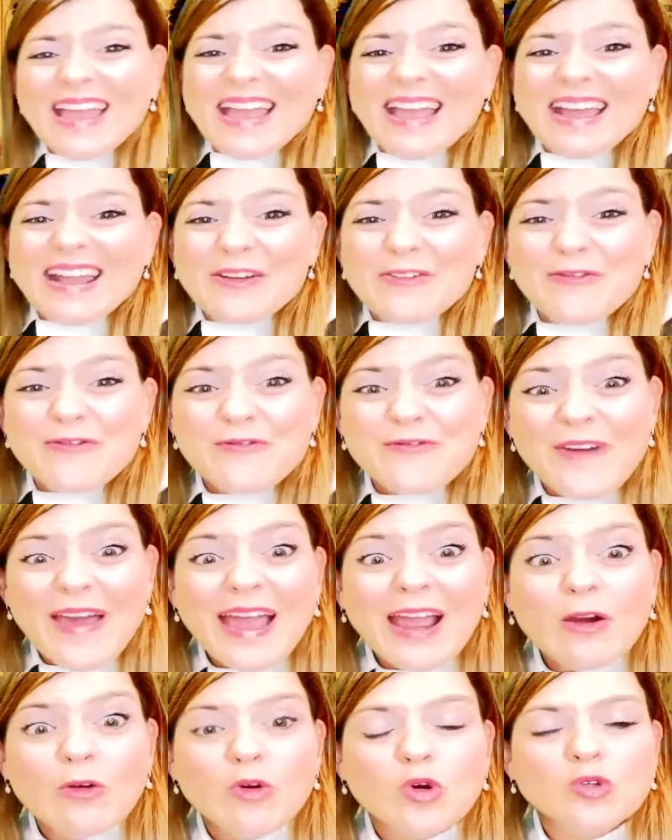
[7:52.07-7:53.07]
And
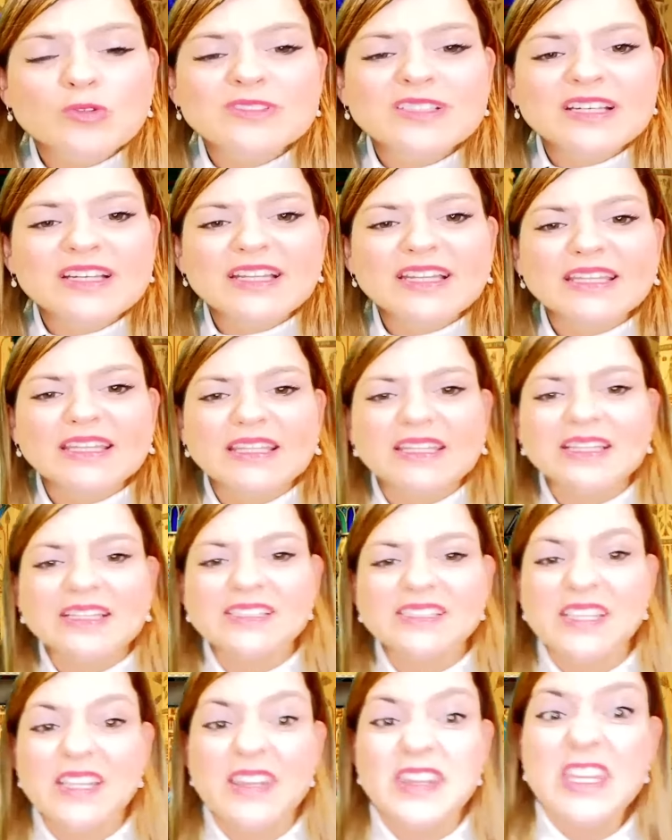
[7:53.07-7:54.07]
Pharaoh didn't
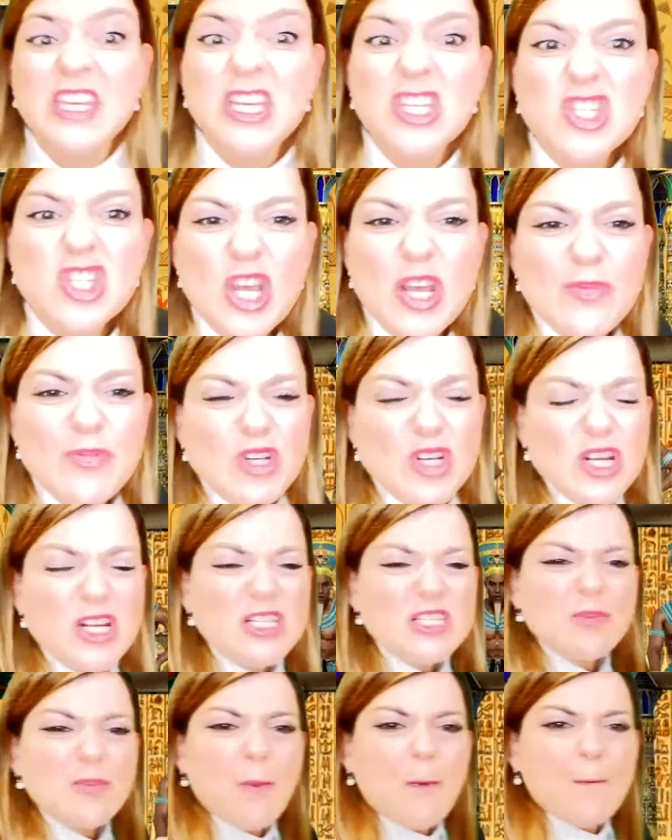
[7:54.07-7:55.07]
listen. The Egyptians